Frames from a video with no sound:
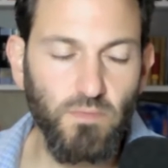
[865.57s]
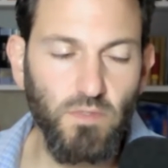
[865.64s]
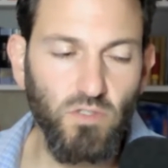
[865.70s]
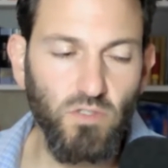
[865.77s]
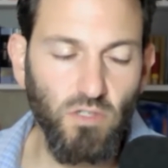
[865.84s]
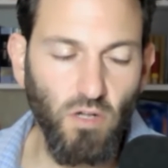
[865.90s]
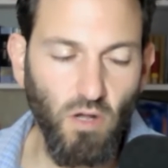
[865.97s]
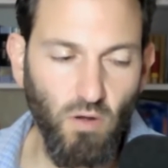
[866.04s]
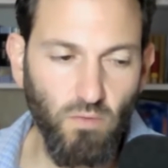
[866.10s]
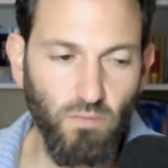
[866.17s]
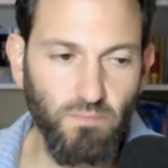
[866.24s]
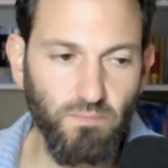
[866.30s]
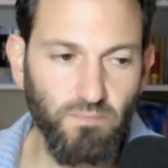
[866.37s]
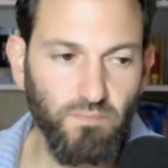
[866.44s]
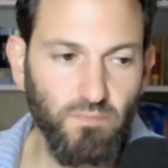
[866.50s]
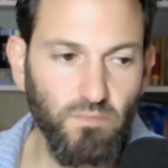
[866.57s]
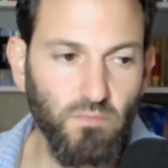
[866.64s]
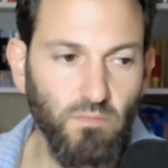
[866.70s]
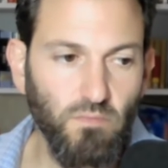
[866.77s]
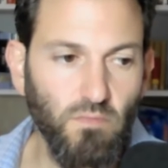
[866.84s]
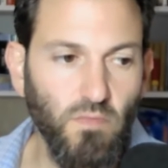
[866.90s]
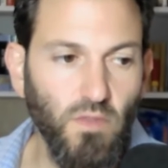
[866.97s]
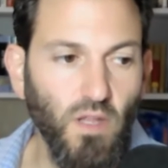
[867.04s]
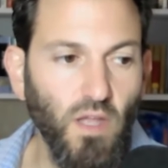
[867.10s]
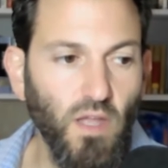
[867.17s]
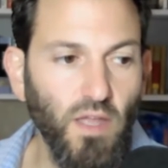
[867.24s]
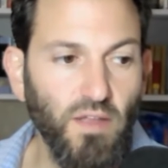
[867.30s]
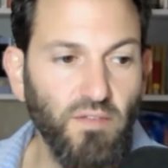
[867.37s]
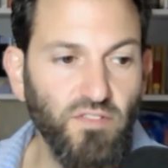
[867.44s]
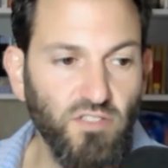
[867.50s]
So
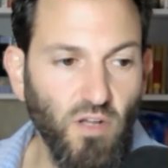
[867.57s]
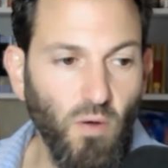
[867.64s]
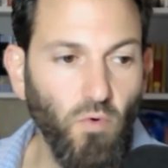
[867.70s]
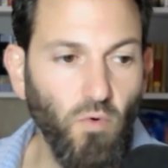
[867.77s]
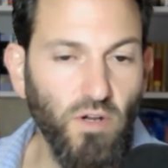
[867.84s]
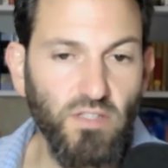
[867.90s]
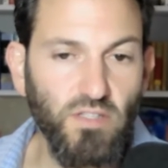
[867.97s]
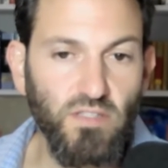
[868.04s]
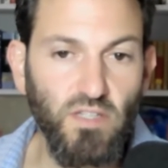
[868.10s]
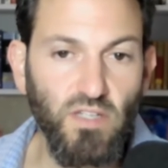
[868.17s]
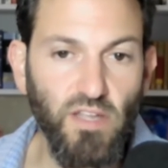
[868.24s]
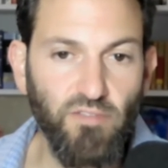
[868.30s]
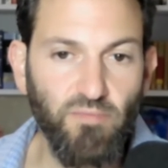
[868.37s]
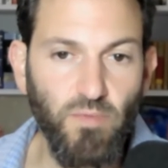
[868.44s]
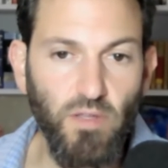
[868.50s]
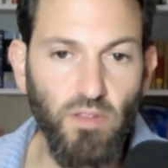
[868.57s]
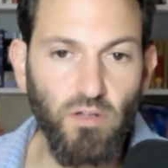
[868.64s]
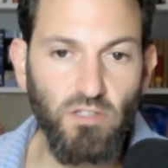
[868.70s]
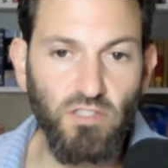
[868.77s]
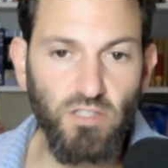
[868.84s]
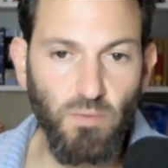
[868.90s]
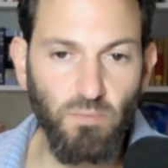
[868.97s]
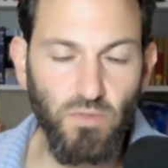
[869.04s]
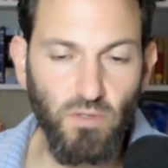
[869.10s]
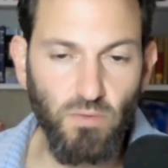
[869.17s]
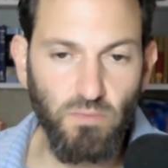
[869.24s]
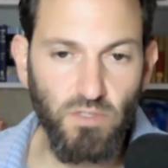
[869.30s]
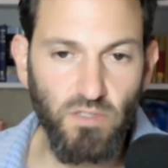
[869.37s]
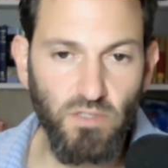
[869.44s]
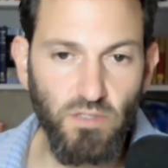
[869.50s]
if someone is to give me their
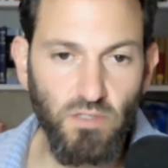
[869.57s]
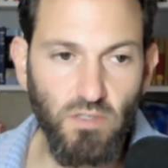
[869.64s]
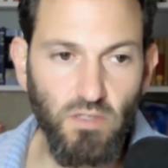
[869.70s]
symptoms,